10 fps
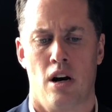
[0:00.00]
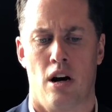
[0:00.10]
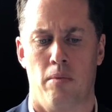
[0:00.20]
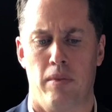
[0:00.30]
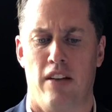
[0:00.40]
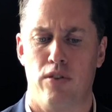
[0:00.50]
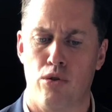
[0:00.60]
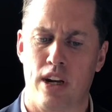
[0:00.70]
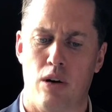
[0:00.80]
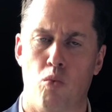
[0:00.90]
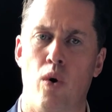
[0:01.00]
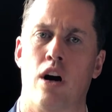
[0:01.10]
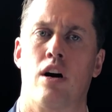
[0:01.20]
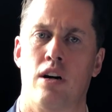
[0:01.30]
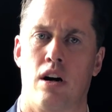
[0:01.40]
Um, if you look at
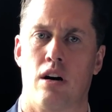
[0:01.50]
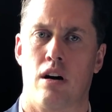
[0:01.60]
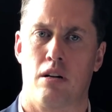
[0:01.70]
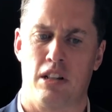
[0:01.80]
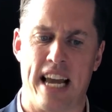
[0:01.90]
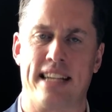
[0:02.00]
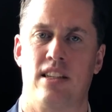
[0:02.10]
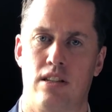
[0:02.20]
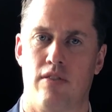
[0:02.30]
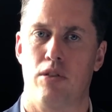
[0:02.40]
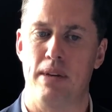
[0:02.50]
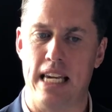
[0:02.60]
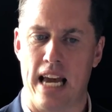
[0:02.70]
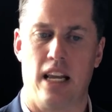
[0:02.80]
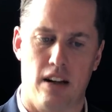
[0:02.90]
where our, our, our, nexus of the
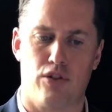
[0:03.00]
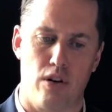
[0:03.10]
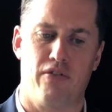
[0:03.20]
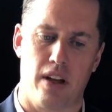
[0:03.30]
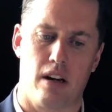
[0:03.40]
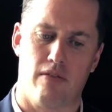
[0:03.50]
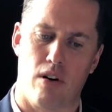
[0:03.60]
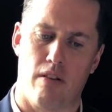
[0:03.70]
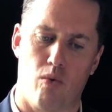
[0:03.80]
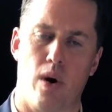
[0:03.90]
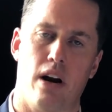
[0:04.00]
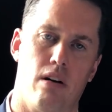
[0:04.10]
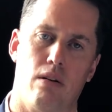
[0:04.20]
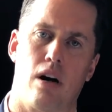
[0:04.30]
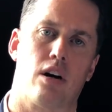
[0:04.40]
beginning of Snowflake, of, of,
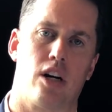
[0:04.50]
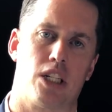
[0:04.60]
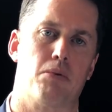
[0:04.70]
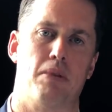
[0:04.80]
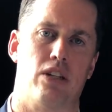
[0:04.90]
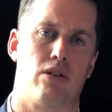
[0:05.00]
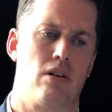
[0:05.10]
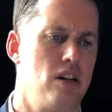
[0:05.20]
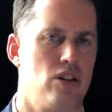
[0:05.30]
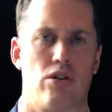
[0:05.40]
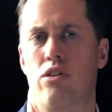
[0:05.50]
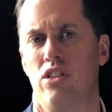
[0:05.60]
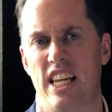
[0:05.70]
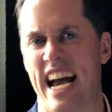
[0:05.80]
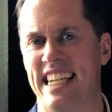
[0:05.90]
where our customer base started, it started
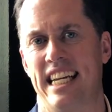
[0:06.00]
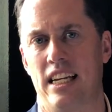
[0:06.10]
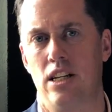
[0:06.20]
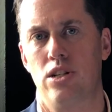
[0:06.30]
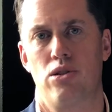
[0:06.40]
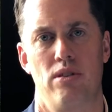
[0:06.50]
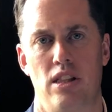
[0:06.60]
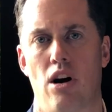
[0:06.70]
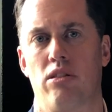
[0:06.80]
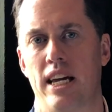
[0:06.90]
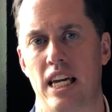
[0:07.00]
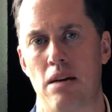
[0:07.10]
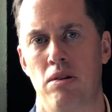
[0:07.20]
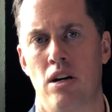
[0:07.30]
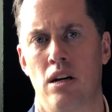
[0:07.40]
in the ad tech industry and the online
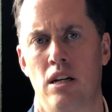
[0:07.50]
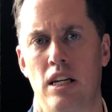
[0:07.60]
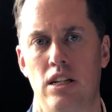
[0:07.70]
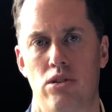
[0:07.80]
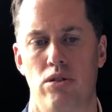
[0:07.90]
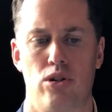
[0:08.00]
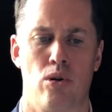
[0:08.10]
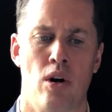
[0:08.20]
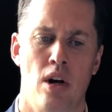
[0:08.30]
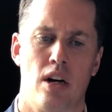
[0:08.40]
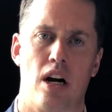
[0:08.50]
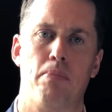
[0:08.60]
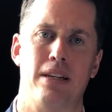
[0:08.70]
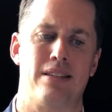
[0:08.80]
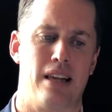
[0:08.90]
gaming industry. So mm -hmm.
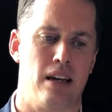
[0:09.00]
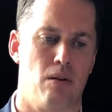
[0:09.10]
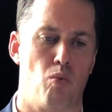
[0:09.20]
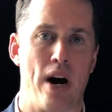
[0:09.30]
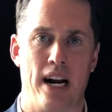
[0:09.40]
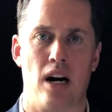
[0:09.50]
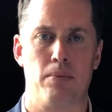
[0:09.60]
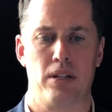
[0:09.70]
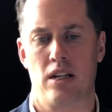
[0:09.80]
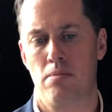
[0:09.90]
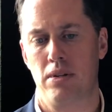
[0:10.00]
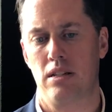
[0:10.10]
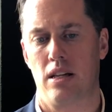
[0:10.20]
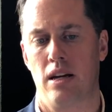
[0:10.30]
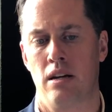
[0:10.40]
companies like White Ops and
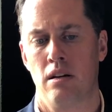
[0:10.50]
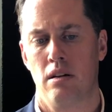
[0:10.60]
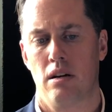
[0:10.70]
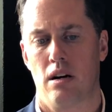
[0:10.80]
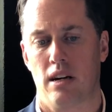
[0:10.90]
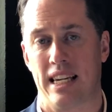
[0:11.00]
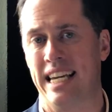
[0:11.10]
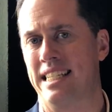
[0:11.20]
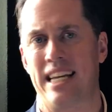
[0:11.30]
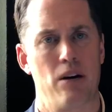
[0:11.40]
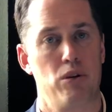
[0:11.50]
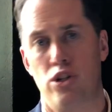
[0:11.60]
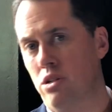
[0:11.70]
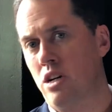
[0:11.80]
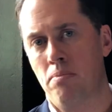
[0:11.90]
companies like uh, Kixeye, which
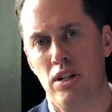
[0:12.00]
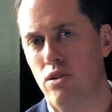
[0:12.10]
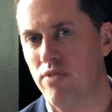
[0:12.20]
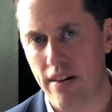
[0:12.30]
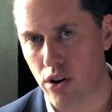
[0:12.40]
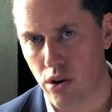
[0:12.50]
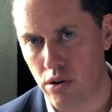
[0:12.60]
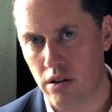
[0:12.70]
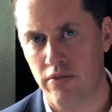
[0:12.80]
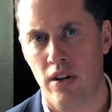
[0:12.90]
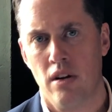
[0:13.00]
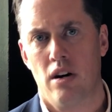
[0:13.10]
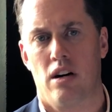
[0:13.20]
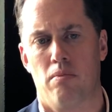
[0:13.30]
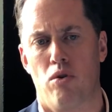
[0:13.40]
companies you've never heard of,
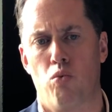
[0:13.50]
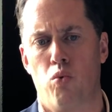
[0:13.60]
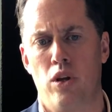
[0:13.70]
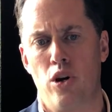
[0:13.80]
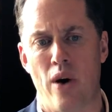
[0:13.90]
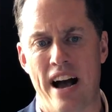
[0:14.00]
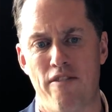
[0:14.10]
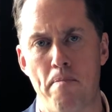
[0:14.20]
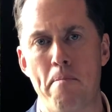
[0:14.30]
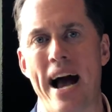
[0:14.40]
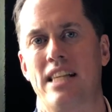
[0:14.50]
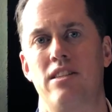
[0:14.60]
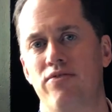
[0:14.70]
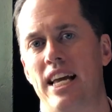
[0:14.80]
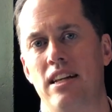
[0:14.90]
um, you know, have
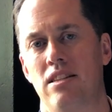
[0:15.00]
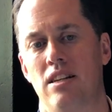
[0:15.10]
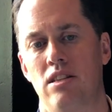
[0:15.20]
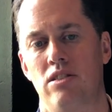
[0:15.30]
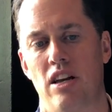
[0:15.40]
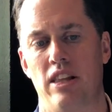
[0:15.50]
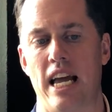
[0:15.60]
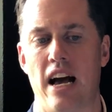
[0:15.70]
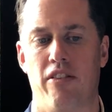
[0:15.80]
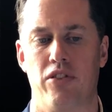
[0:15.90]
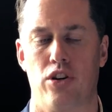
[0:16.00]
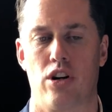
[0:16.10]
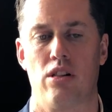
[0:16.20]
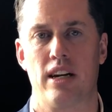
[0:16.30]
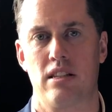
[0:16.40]
massive data sets and they have they're
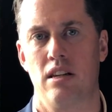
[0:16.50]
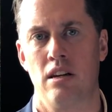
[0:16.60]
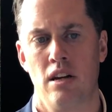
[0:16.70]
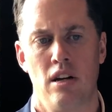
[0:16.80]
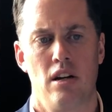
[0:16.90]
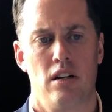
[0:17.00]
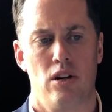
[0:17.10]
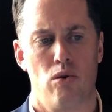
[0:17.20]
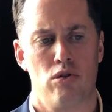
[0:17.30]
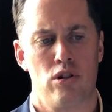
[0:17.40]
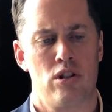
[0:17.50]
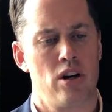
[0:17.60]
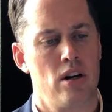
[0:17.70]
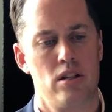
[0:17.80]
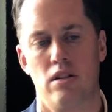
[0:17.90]
collecting you know,
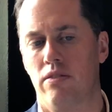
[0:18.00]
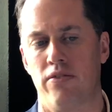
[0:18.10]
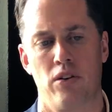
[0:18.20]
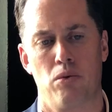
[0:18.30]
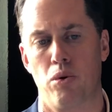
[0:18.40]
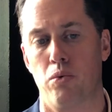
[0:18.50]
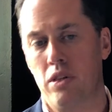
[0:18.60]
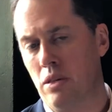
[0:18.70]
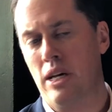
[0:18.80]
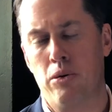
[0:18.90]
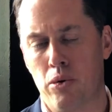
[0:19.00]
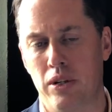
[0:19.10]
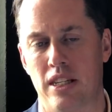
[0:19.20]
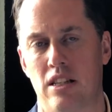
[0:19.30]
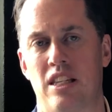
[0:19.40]
tons of, uh, like what we
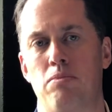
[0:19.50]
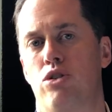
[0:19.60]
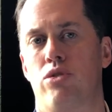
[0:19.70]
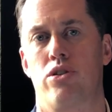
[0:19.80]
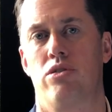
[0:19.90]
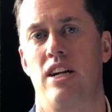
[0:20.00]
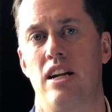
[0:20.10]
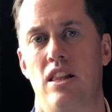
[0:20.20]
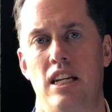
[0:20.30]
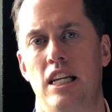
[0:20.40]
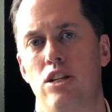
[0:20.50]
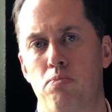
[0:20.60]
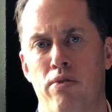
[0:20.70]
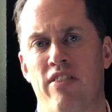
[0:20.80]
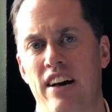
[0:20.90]
said, semi-structured data, and they need to
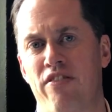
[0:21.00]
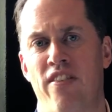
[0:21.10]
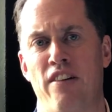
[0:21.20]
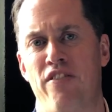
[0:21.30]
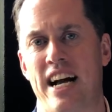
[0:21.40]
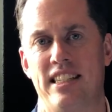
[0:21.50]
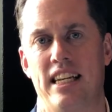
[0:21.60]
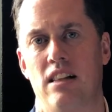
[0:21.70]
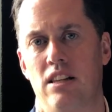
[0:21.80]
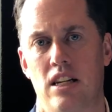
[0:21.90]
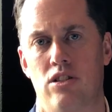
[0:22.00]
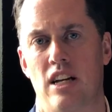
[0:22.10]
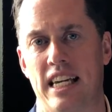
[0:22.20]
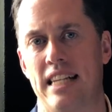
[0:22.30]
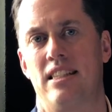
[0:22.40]
provide fast analytics
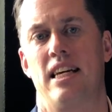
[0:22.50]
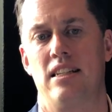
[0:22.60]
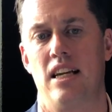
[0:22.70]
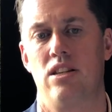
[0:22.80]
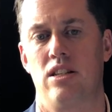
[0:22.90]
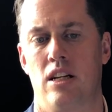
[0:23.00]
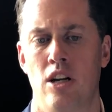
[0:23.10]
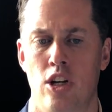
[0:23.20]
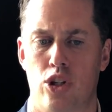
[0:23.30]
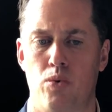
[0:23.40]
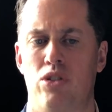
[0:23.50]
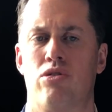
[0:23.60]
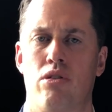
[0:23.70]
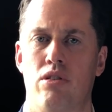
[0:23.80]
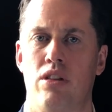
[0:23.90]
against that data set. So we
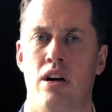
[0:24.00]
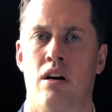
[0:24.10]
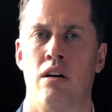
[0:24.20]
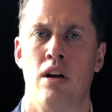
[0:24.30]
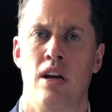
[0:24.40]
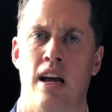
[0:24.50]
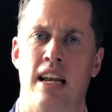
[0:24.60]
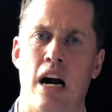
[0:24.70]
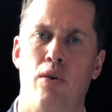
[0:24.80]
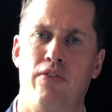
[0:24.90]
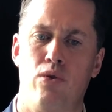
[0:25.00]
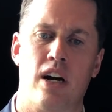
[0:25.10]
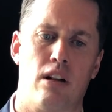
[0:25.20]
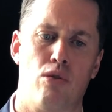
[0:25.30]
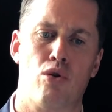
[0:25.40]
started there, and now if you
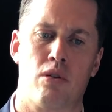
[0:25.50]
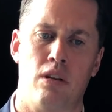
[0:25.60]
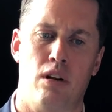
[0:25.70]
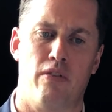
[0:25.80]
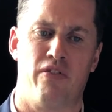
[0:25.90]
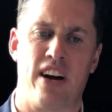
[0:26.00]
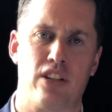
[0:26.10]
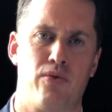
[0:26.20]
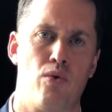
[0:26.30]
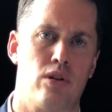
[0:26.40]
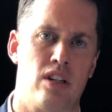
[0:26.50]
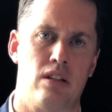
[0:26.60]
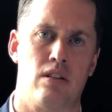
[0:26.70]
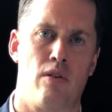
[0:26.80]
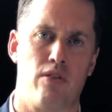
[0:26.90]
kind of look, you know, fast forward
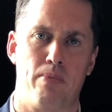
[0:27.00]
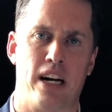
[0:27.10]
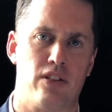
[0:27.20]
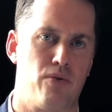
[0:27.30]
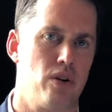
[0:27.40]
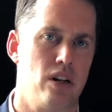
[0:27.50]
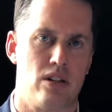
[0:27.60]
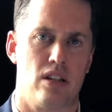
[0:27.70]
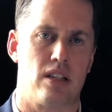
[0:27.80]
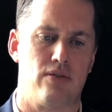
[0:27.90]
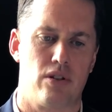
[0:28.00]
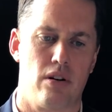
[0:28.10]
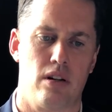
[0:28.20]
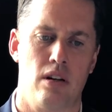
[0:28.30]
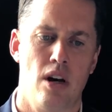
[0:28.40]
since over the past four years since I've
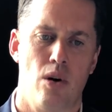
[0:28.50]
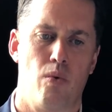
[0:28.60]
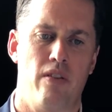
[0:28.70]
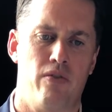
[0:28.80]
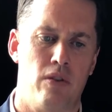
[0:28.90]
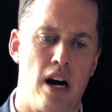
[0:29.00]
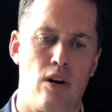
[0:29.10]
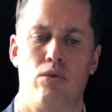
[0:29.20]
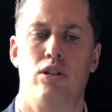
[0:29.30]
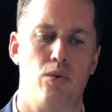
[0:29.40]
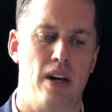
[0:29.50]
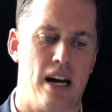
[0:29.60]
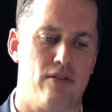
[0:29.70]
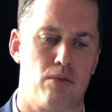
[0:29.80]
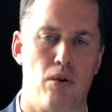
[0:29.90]
started, mm -hmm. we've not only do we
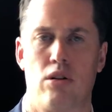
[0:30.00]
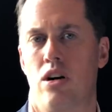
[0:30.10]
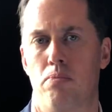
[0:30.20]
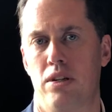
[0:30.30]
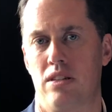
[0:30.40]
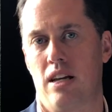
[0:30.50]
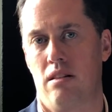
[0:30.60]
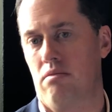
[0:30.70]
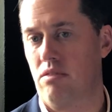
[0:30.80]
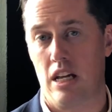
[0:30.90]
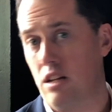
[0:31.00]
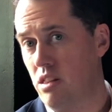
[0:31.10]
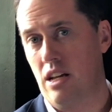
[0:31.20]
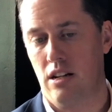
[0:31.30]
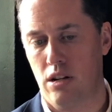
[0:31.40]
have small companies like that,
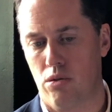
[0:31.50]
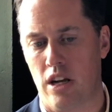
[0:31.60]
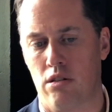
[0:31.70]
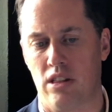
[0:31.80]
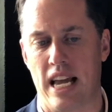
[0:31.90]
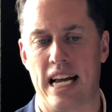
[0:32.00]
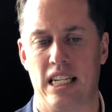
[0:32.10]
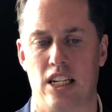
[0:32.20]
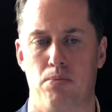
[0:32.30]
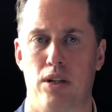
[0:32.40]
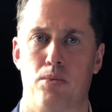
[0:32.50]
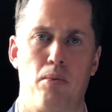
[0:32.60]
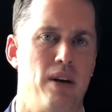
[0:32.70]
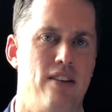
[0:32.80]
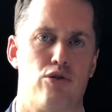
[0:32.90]
that, you know, that are in the ad tech space,
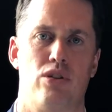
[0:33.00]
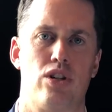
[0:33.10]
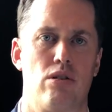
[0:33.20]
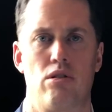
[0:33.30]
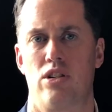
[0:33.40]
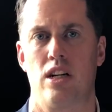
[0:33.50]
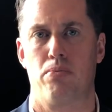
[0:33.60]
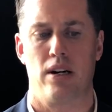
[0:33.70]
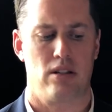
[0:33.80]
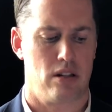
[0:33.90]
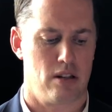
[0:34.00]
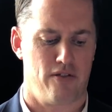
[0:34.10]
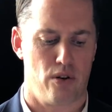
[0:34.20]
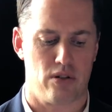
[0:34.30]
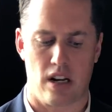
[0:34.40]
but we have traditional large enterprises,
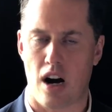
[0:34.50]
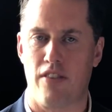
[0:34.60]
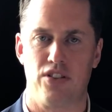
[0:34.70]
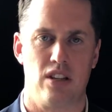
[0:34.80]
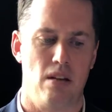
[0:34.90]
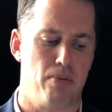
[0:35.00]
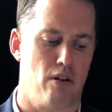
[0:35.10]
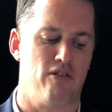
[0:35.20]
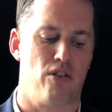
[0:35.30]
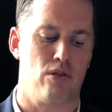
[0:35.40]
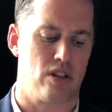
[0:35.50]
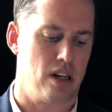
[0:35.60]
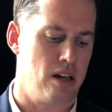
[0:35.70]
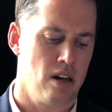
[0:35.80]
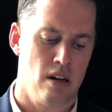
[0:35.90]
folks like Office Depot, folks like